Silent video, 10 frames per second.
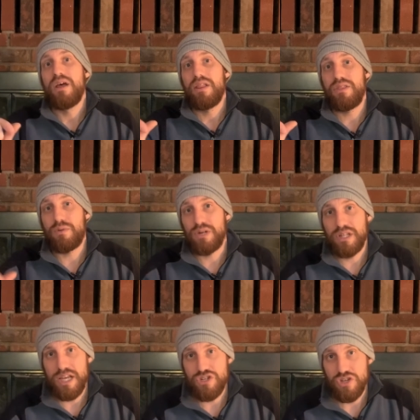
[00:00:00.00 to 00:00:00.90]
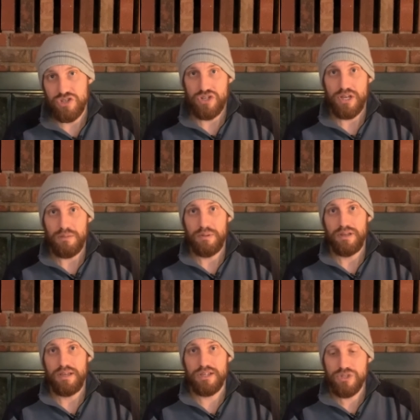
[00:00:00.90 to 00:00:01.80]
the relationship.
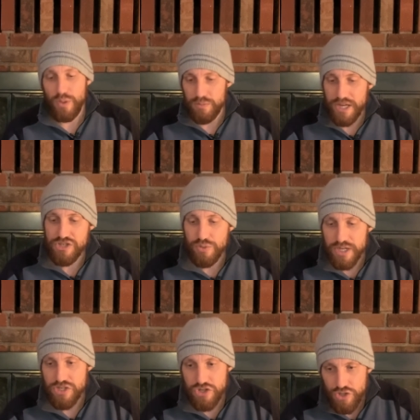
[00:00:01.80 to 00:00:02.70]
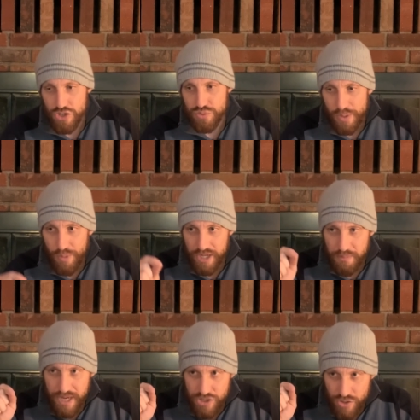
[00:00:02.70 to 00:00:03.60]
And so at Restoration Church, we want to
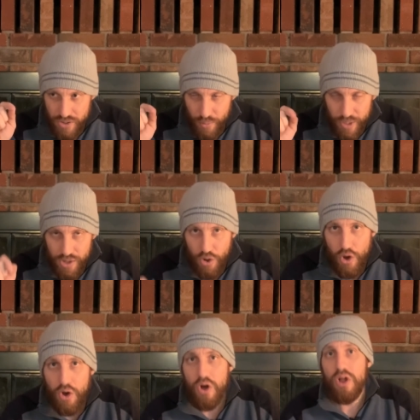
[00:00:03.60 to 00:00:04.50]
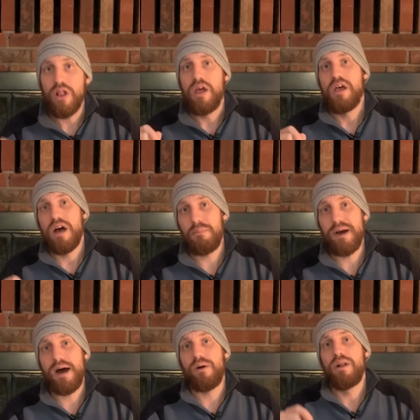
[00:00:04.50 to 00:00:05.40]
make sure that we are all
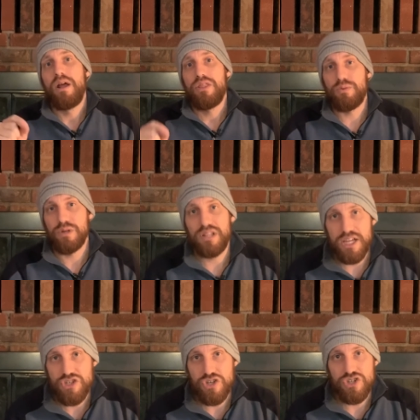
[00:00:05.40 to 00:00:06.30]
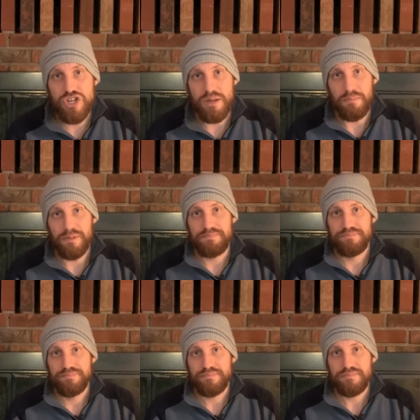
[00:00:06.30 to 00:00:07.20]
about the relationship.
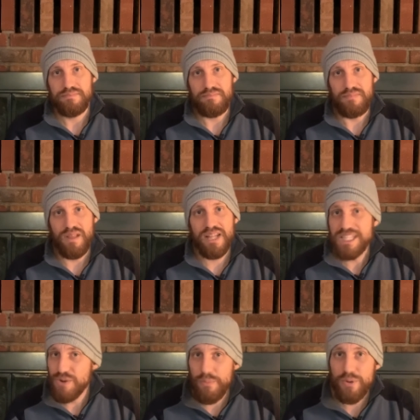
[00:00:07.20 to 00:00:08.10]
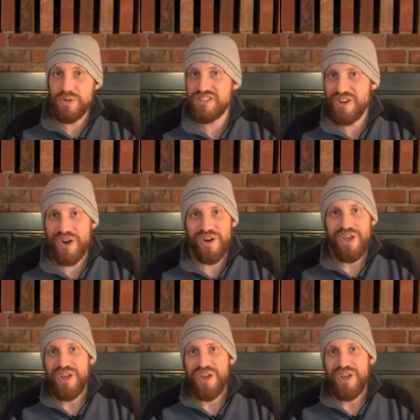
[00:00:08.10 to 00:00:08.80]
That's why when we start